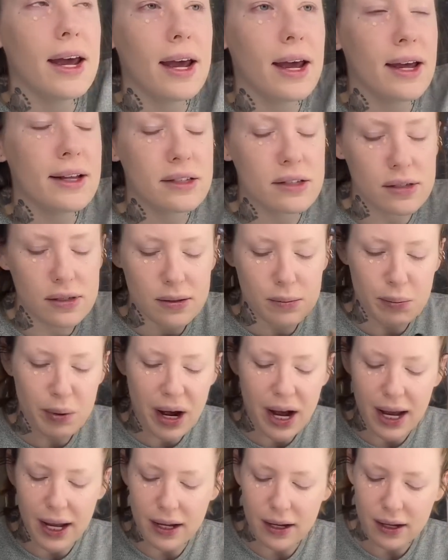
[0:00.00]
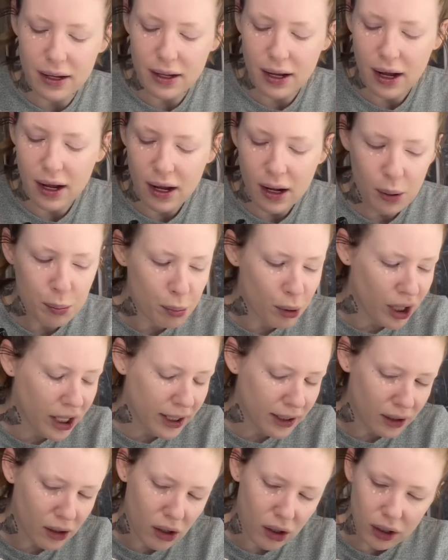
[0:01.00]
It's by a
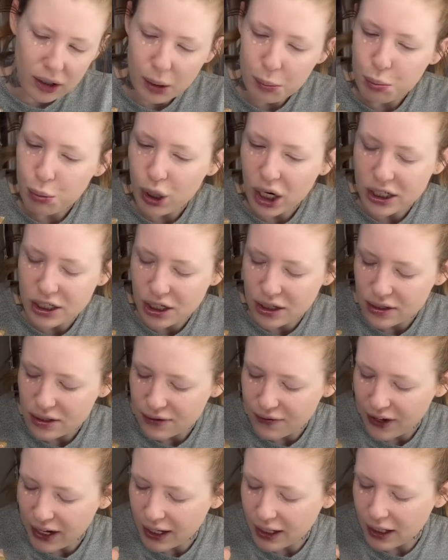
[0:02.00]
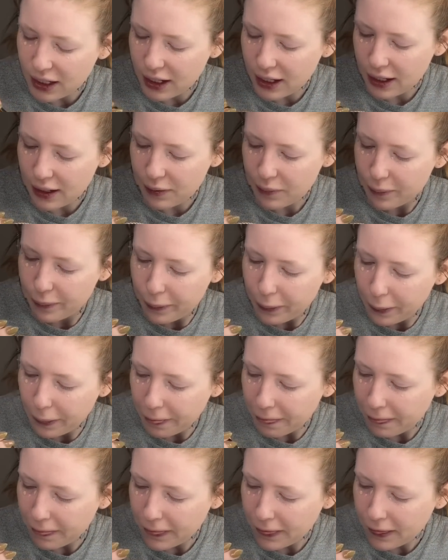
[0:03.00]
brand called Impressions Vanity.
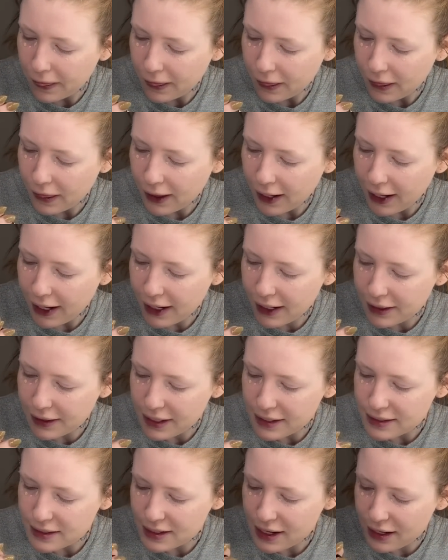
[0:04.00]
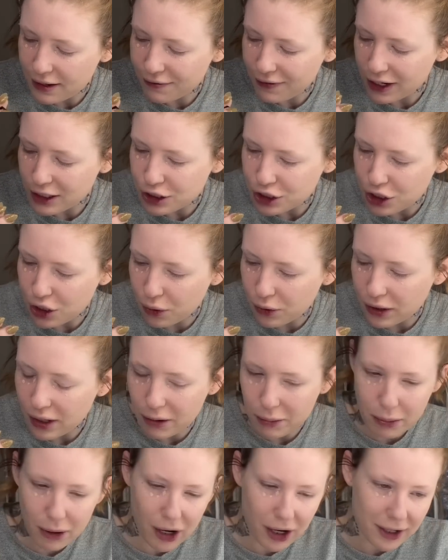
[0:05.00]
And they said if I showed
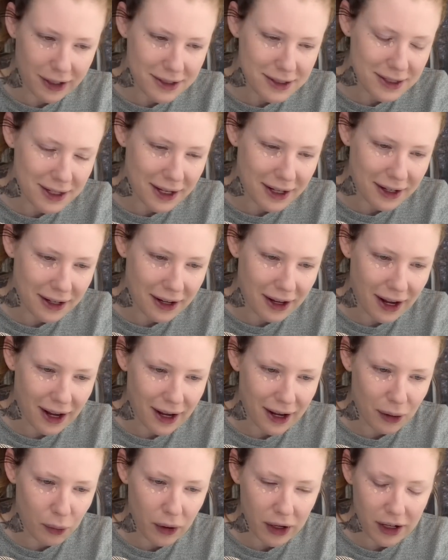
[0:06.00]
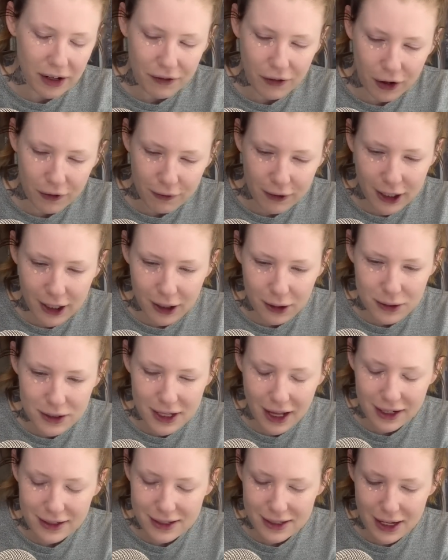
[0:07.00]
their products in one of our videos,
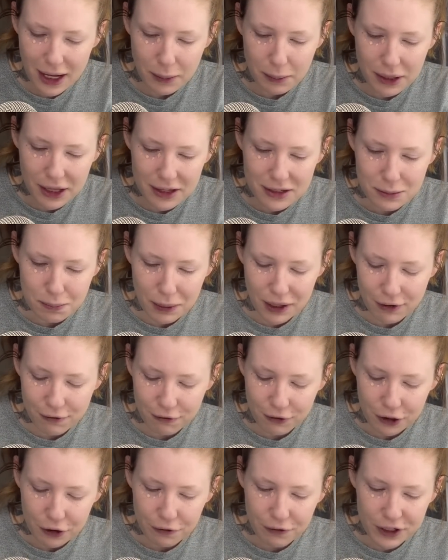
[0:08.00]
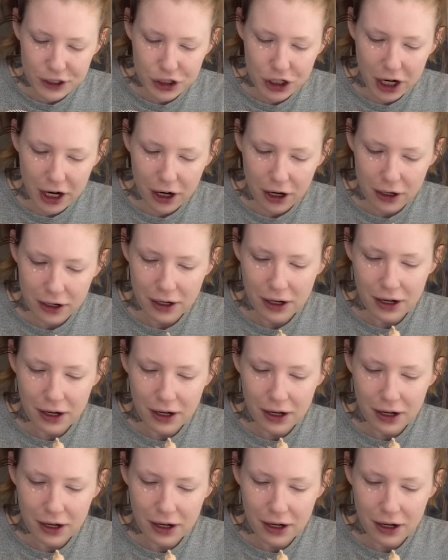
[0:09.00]
they'd send me this big floofy chair.